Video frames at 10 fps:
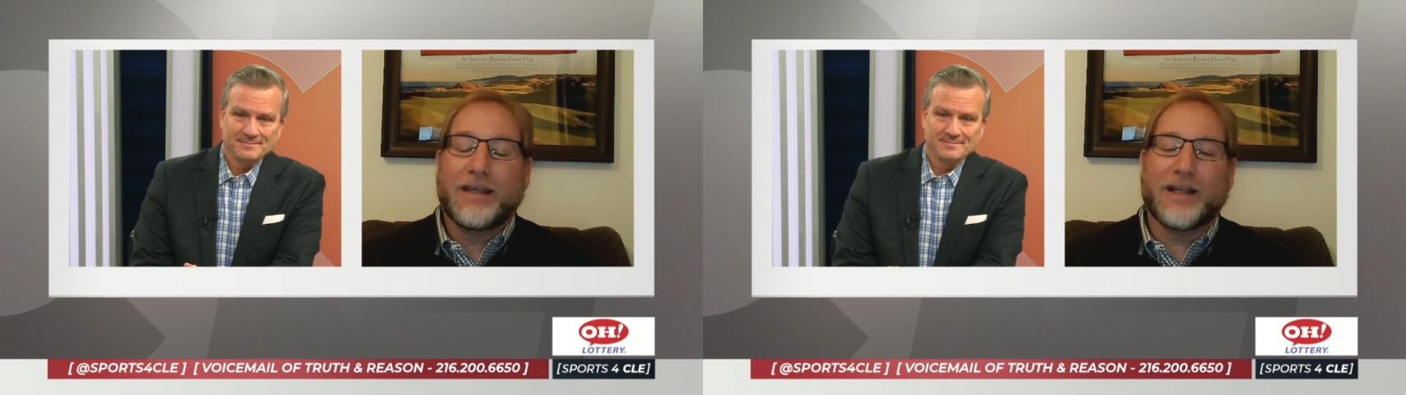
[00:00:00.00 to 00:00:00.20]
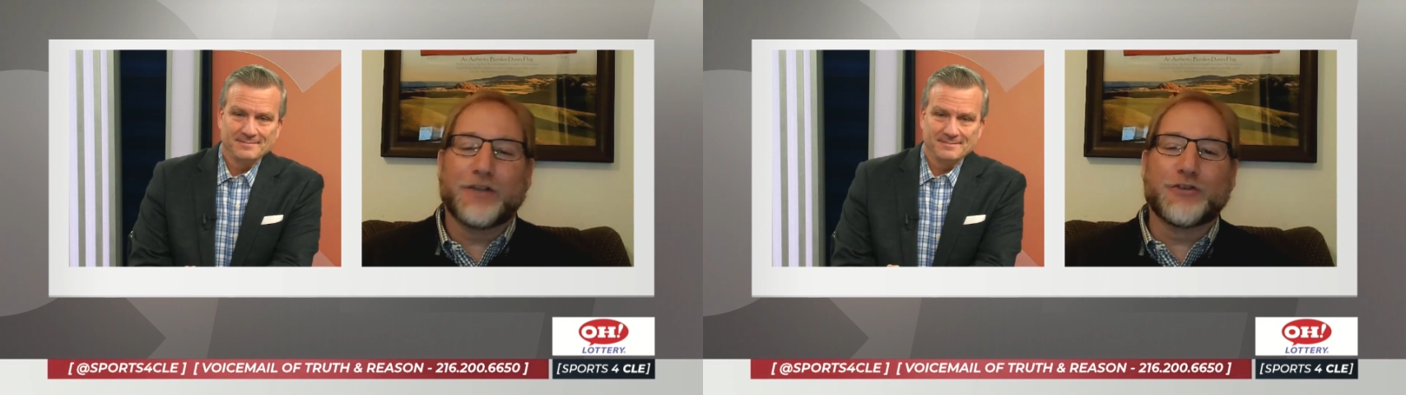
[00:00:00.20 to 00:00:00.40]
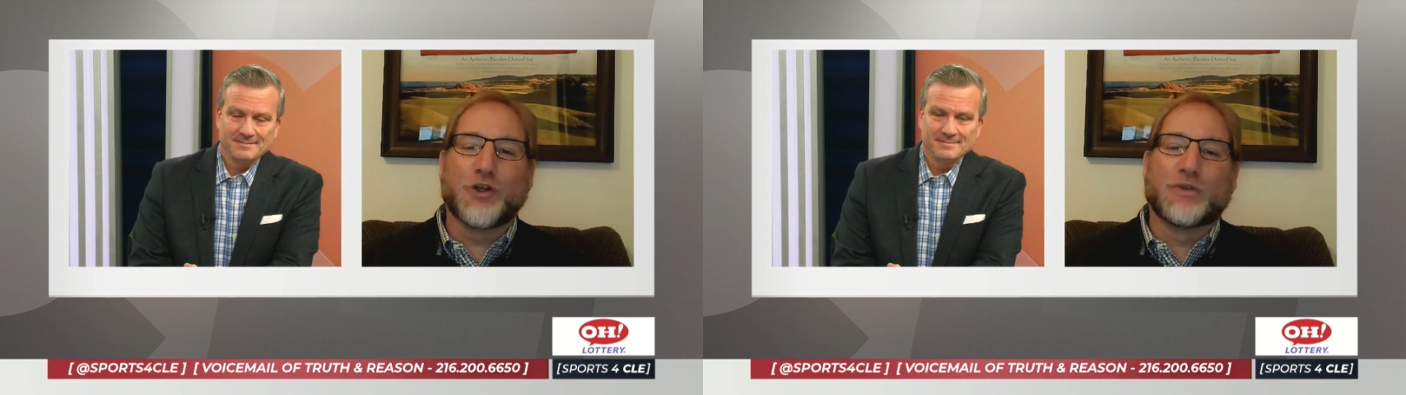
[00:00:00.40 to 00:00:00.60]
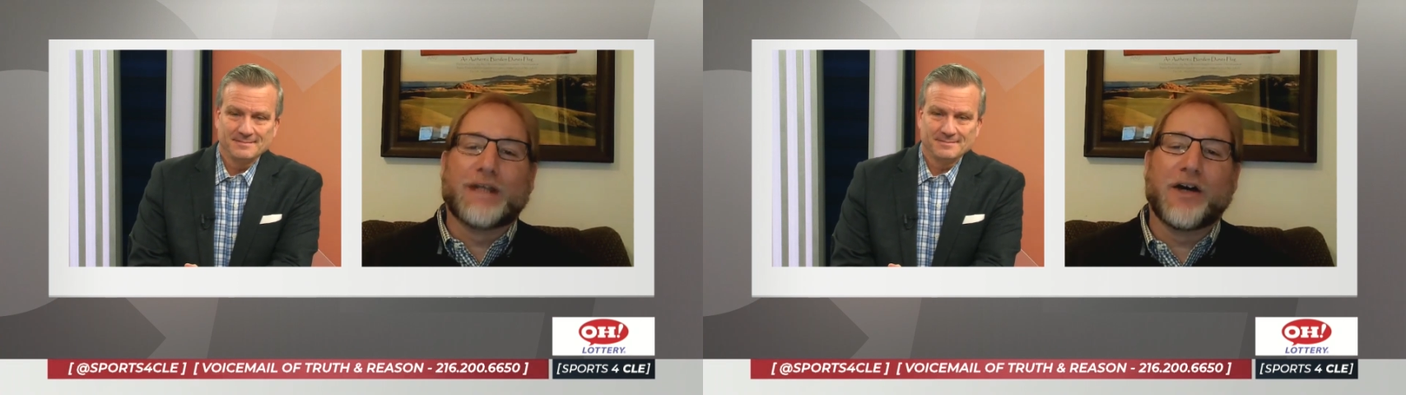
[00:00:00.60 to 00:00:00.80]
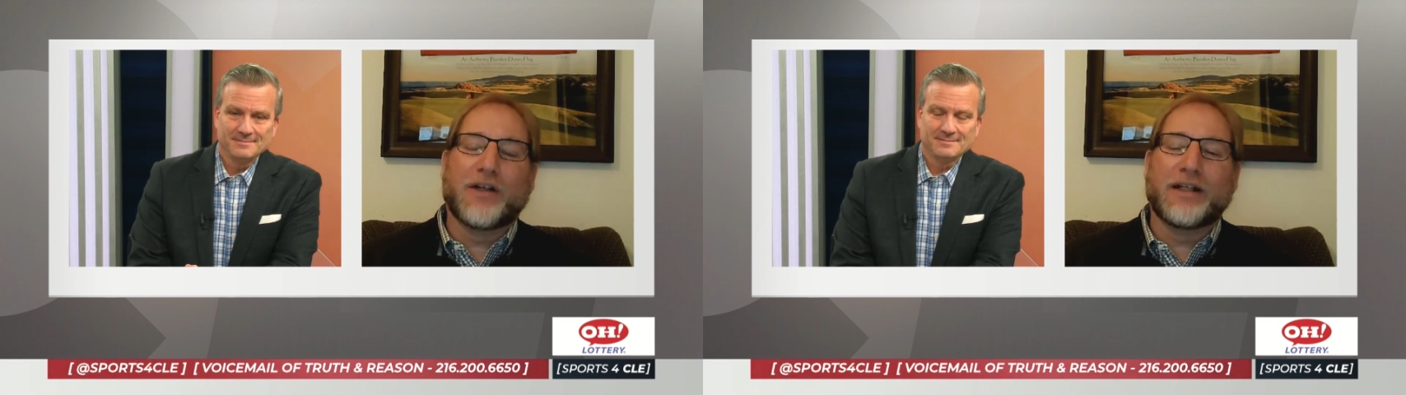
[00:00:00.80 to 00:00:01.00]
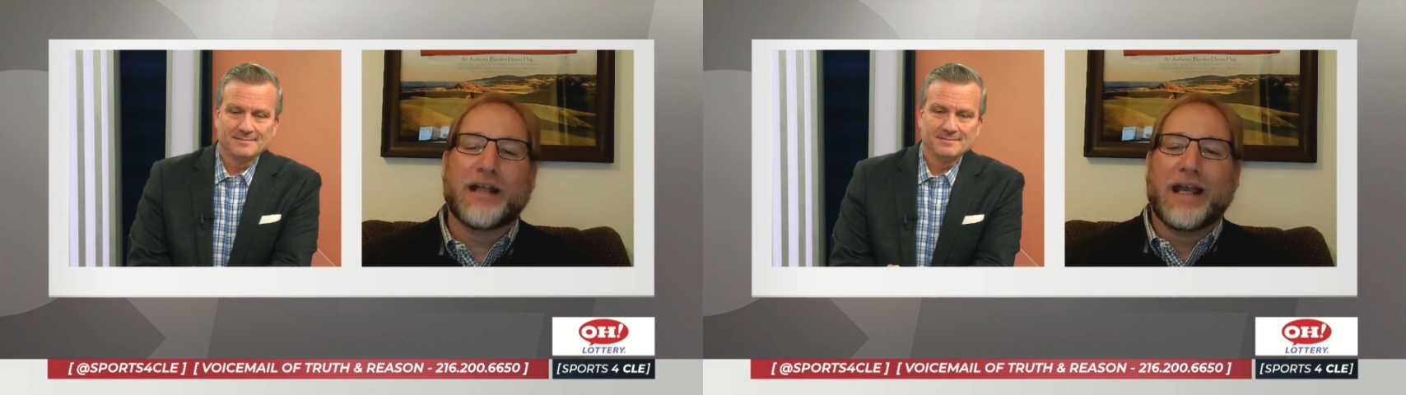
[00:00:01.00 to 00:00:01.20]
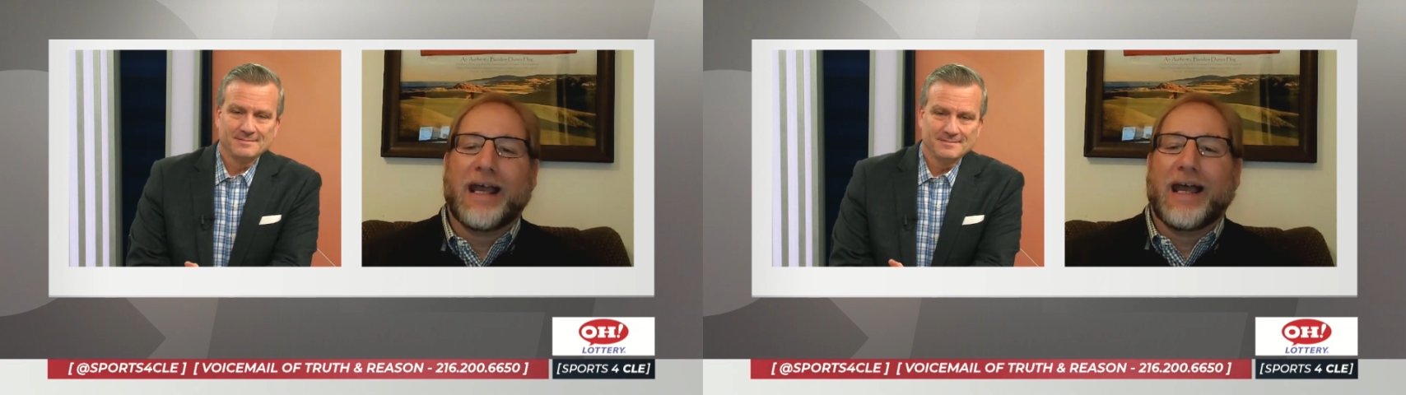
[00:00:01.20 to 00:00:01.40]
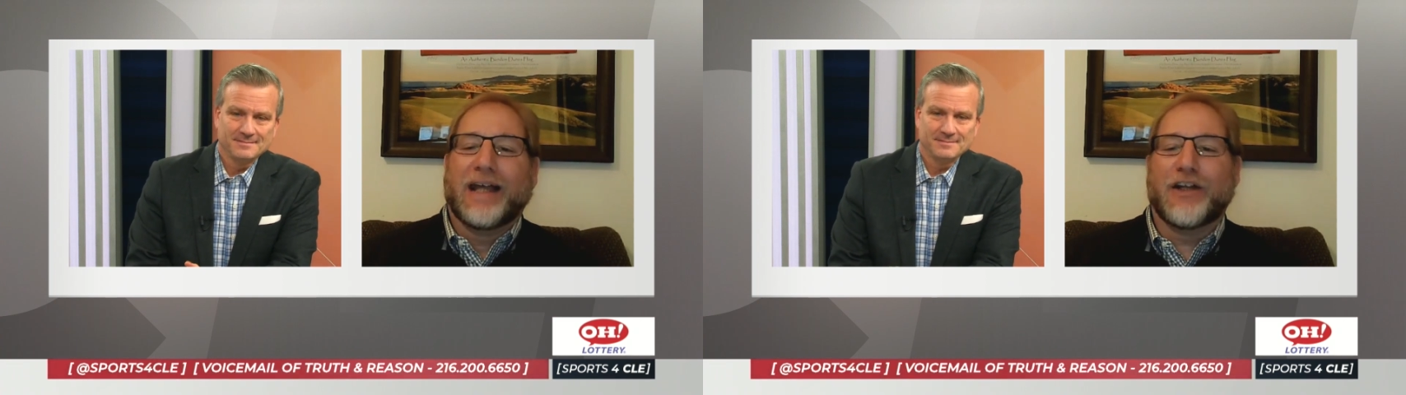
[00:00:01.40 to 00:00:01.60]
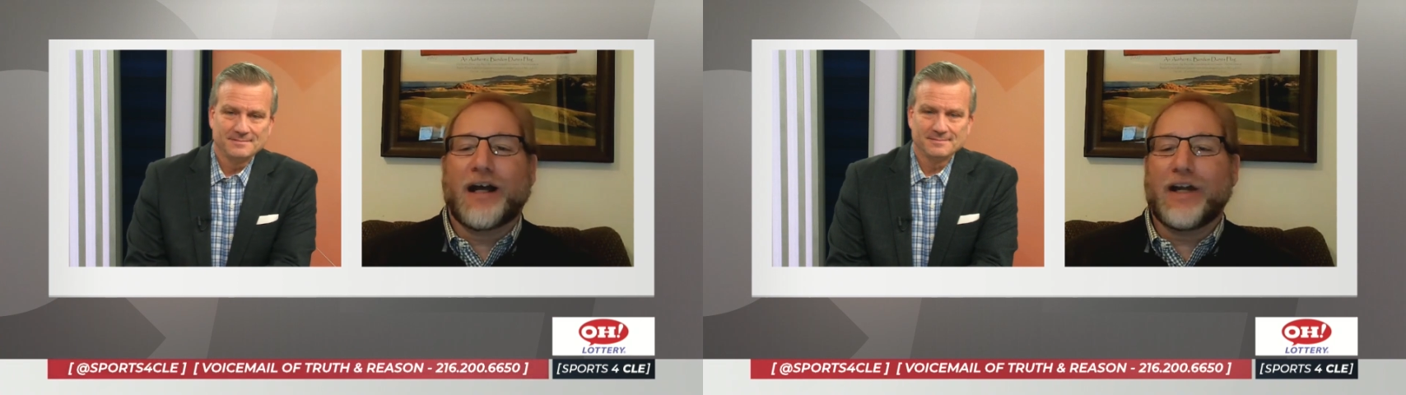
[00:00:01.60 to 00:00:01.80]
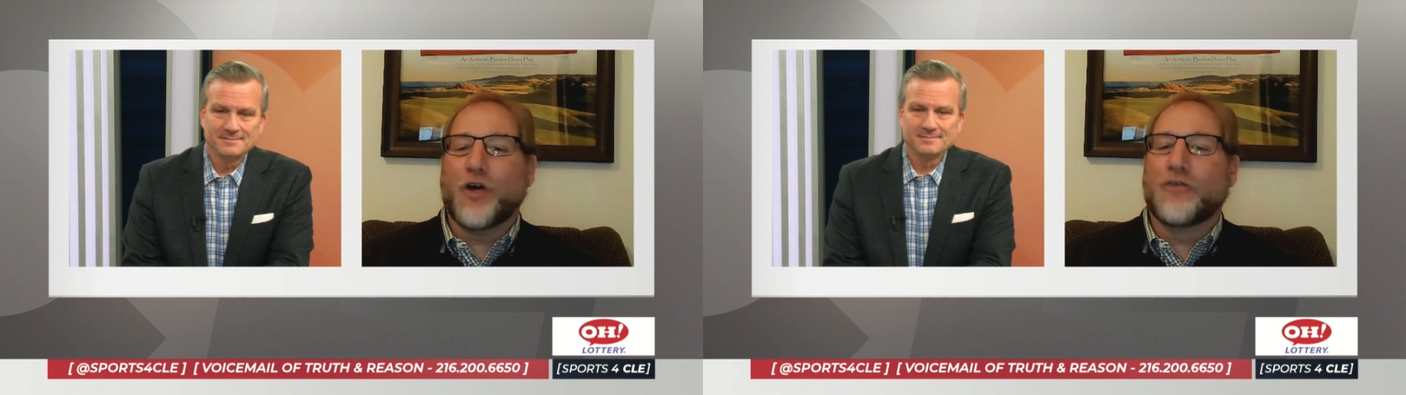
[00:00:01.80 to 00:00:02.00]
Speaker 1: Yeah, there's no doubt, and you
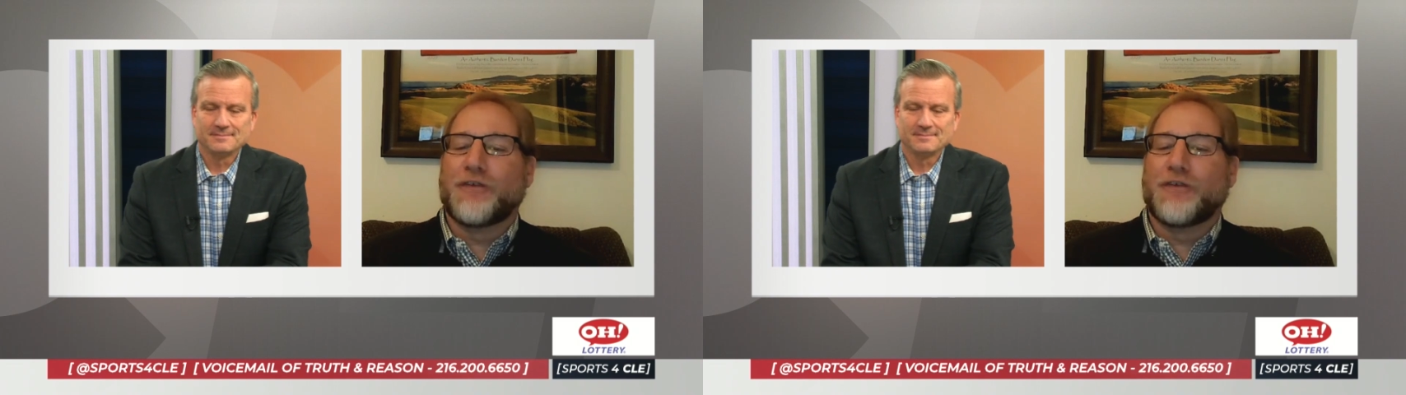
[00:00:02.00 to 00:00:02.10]
know I know